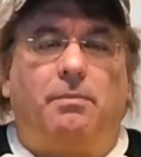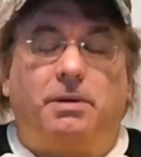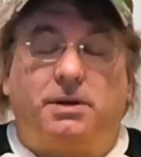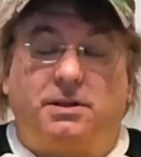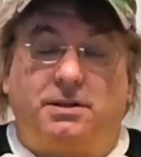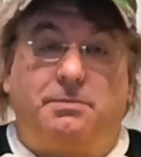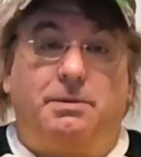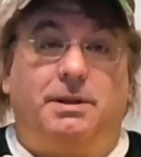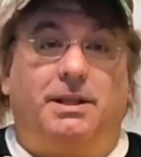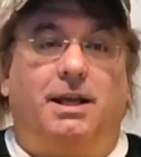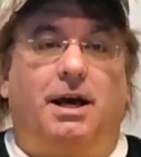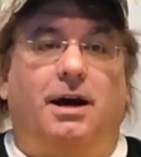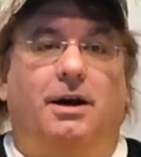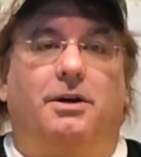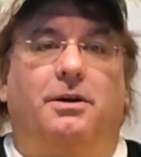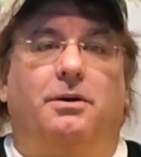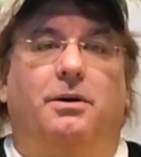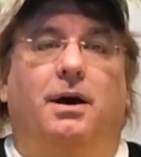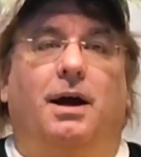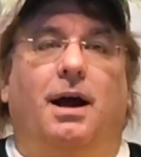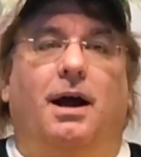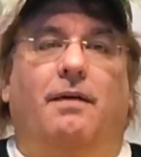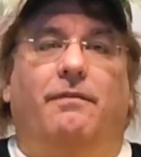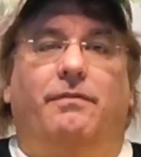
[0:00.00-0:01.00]
Because let me tell
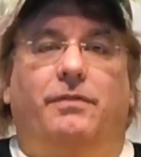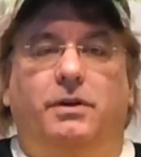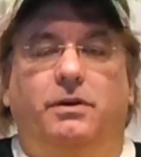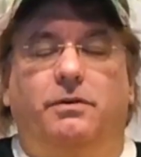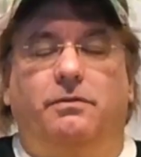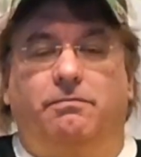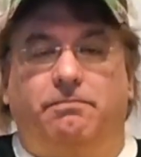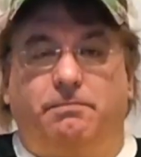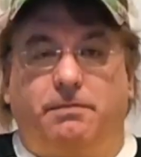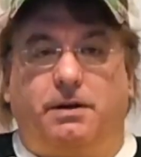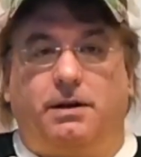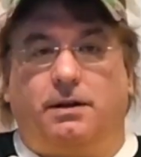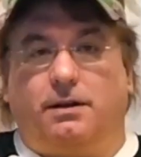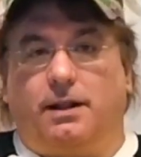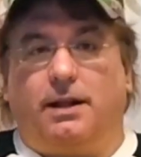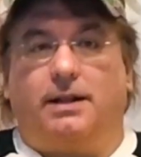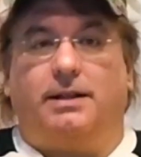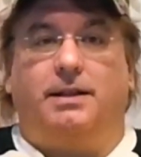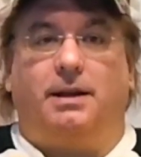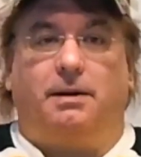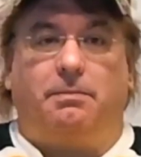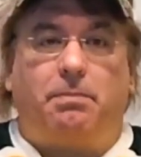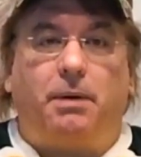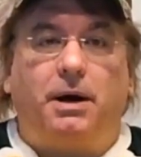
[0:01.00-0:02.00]
you, after you
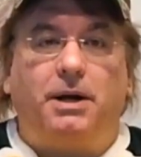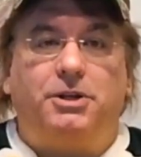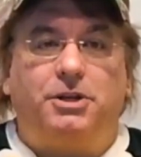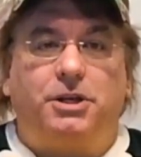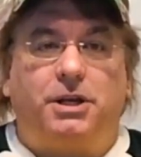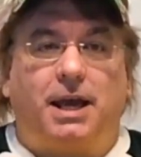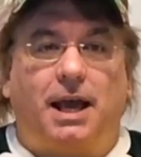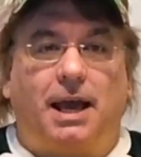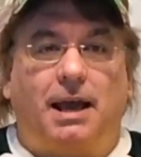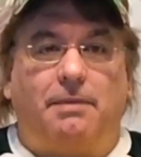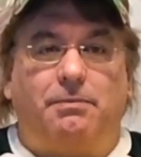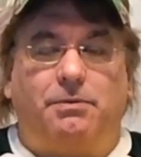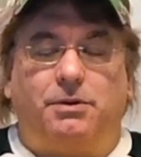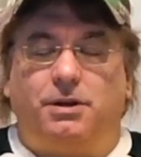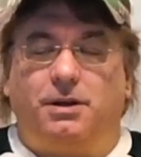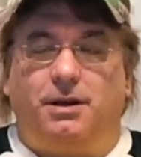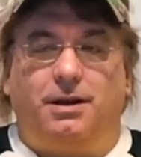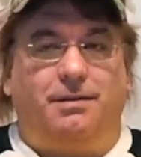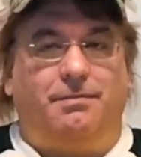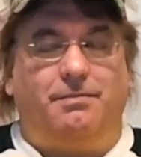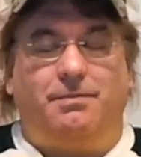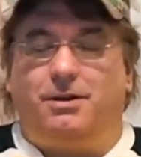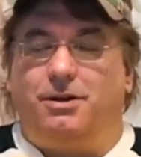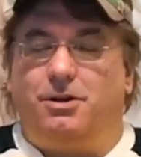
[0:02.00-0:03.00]
collected a bunch of games,
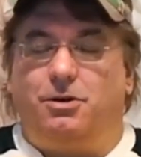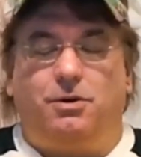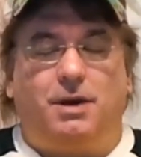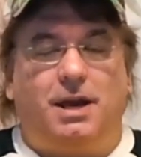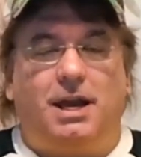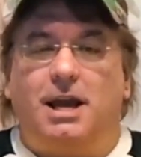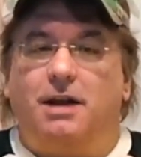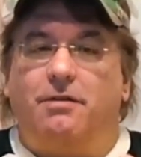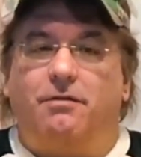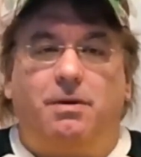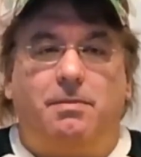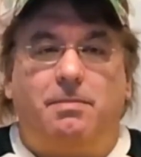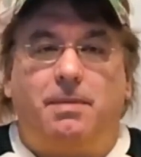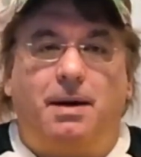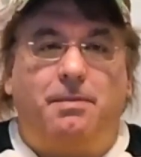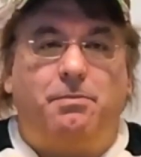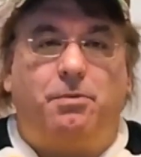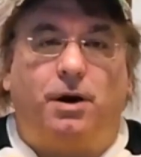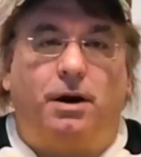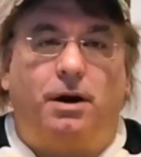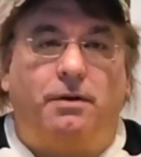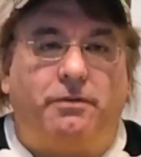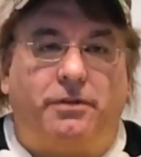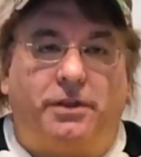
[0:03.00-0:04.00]
you can't
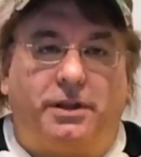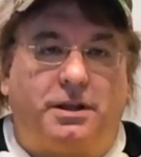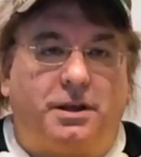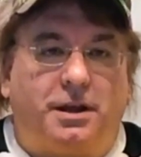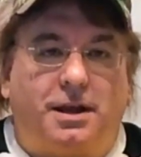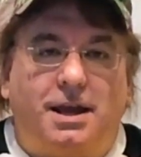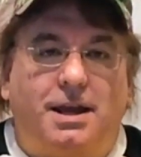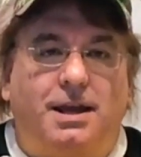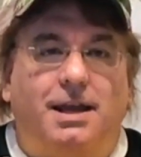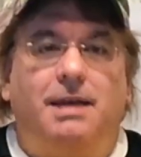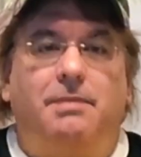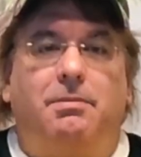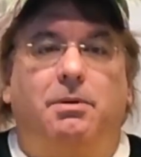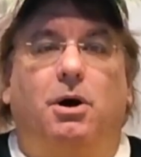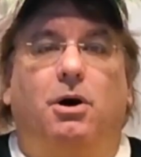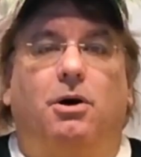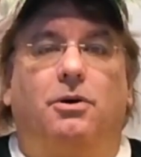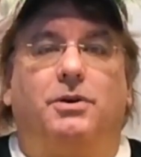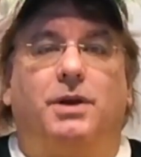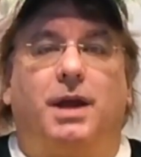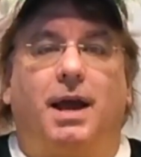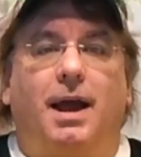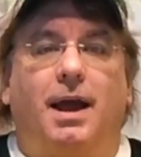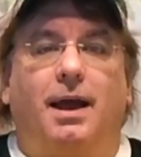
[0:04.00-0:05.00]
remember everything. You can't keep it all
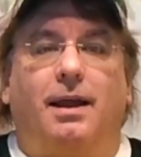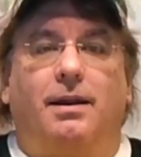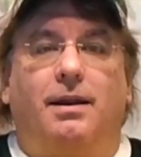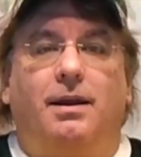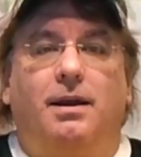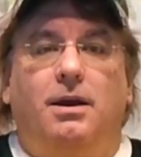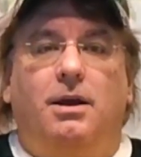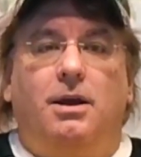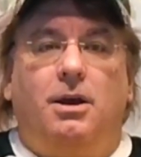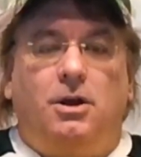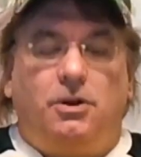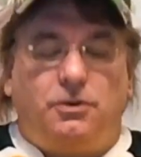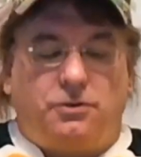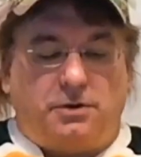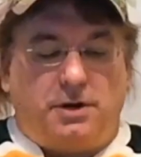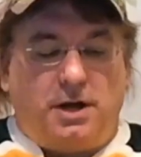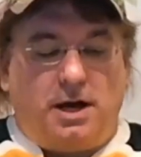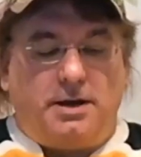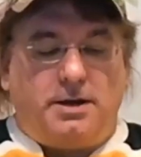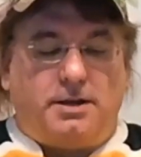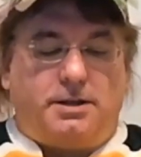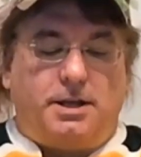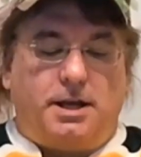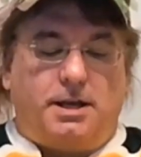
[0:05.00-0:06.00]
in your head. So now
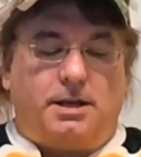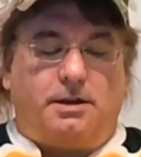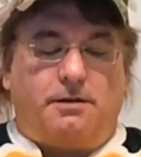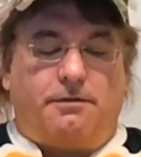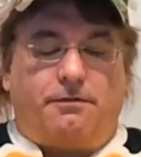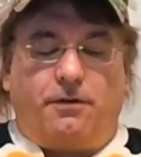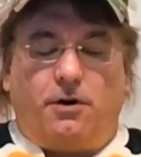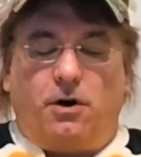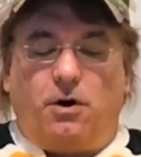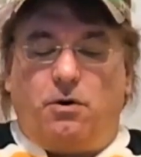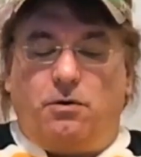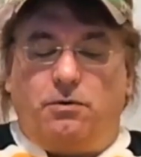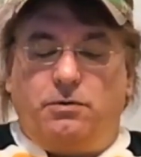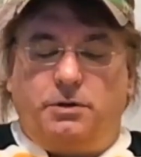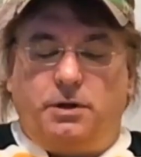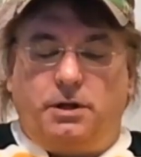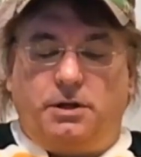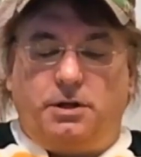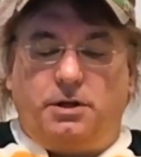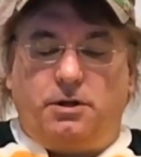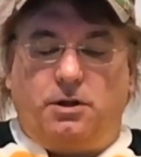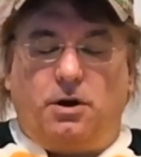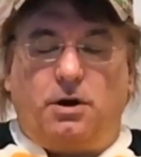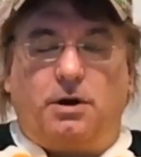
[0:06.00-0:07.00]
you take your phone,
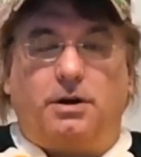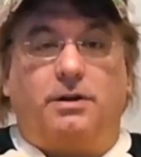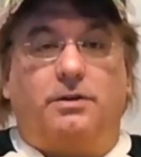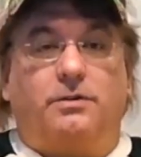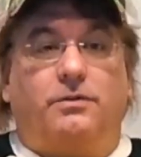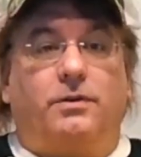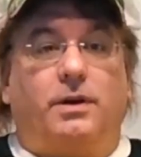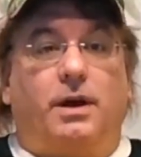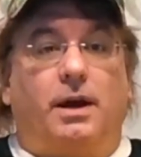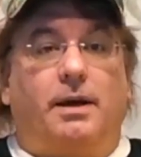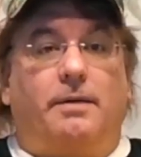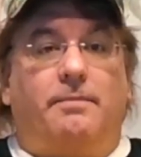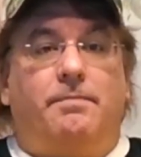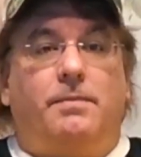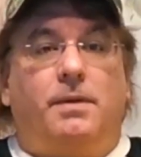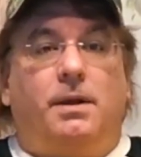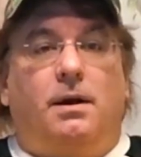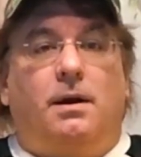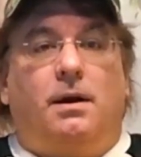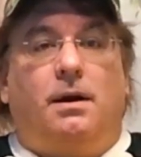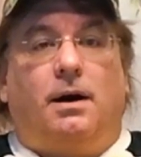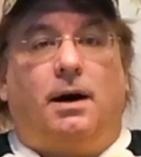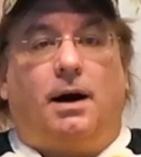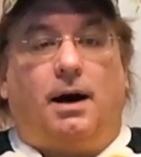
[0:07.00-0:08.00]
you look and you say,
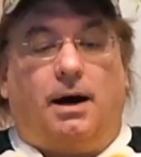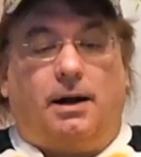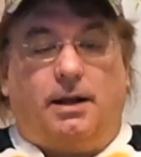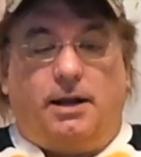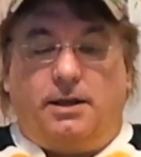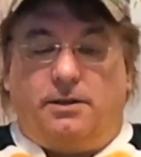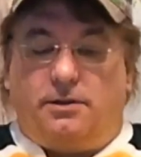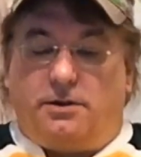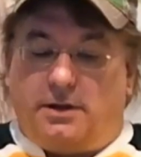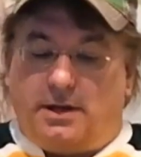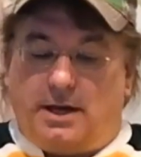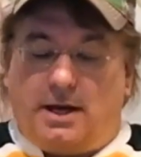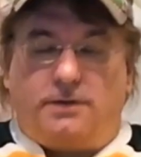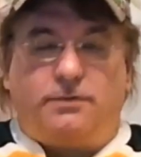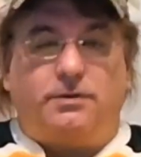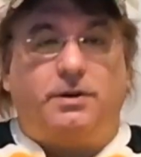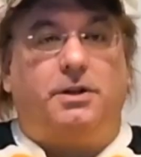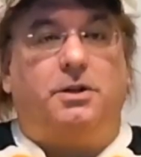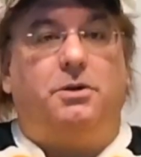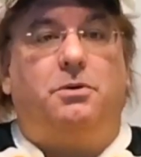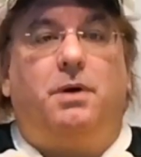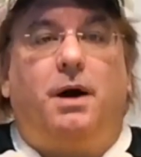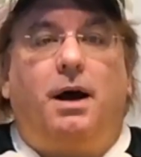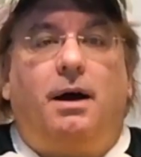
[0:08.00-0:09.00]
either yes, I
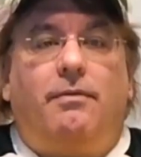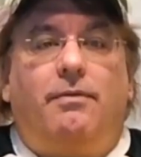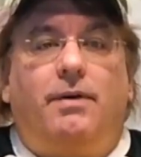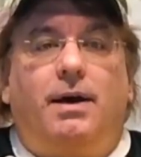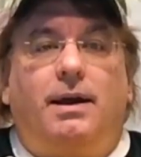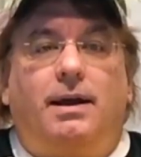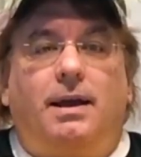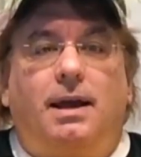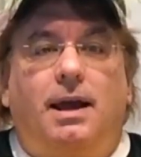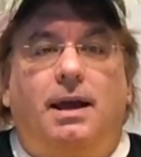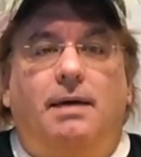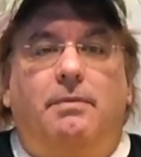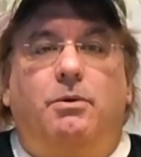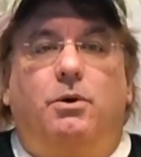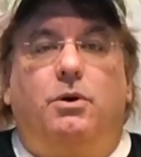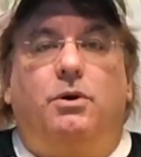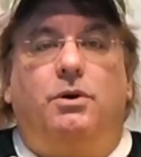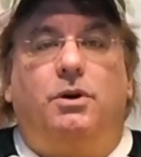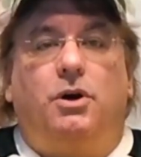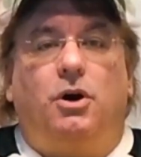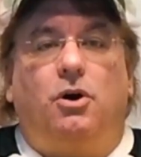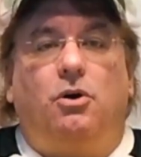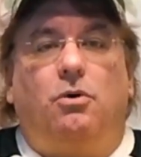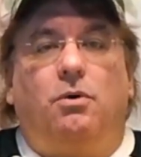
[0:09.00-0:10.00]
do have that game, or
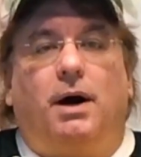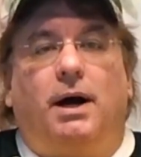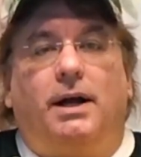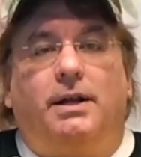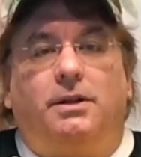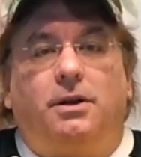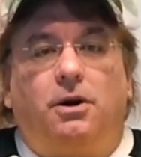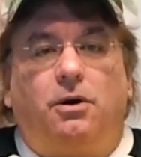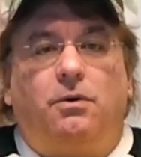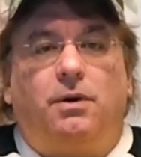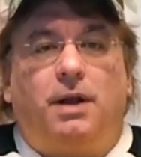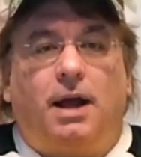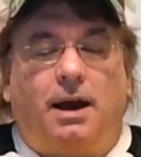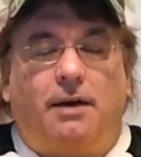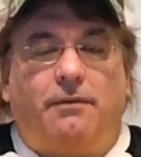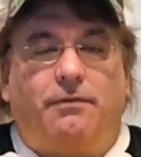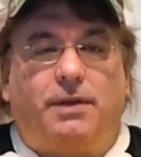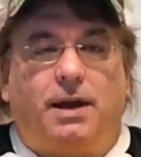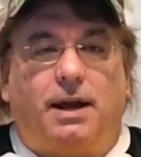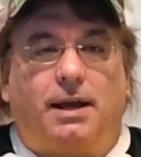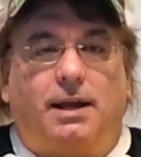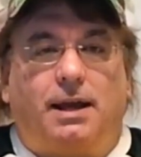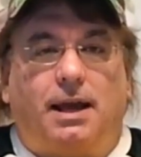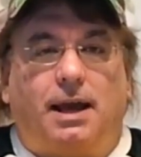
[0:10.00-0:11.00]
no, I don't have
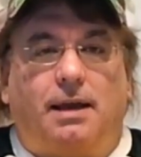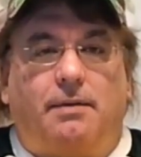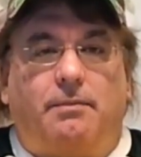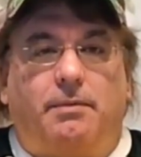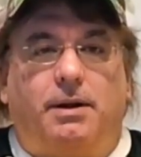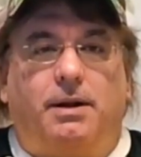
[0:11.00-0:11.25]
that game.